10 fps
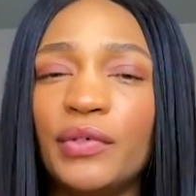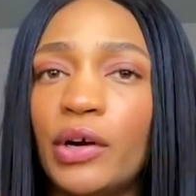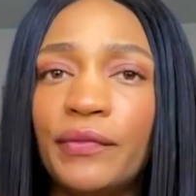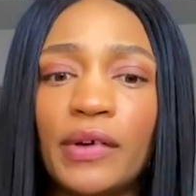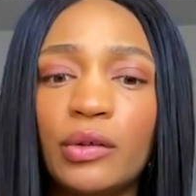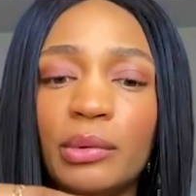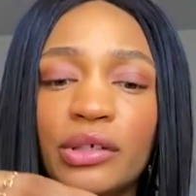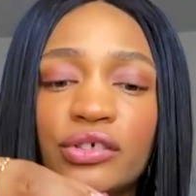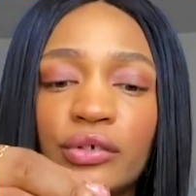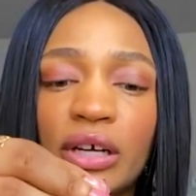If you aren't following me
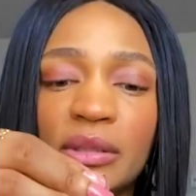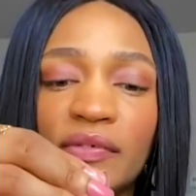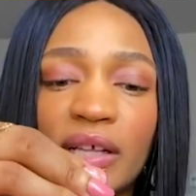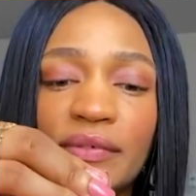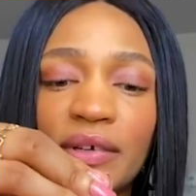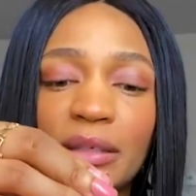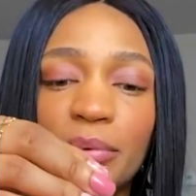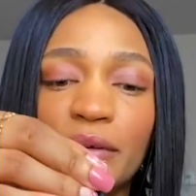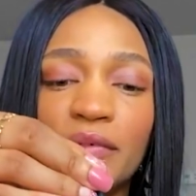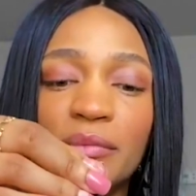on Instagram, it's Vallivon The
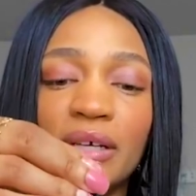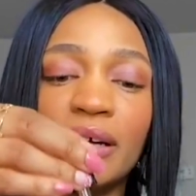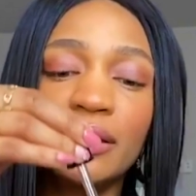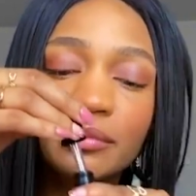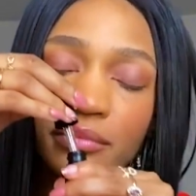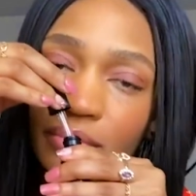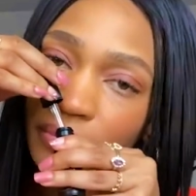Perfume Don.